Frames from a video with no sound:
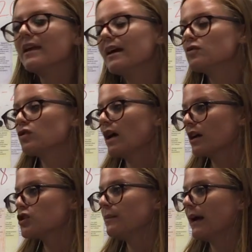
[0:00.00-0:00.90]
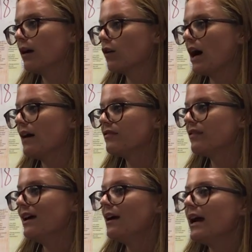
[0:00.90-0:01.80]
the introduction paragraph
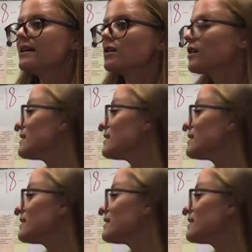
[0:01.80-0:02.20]
is our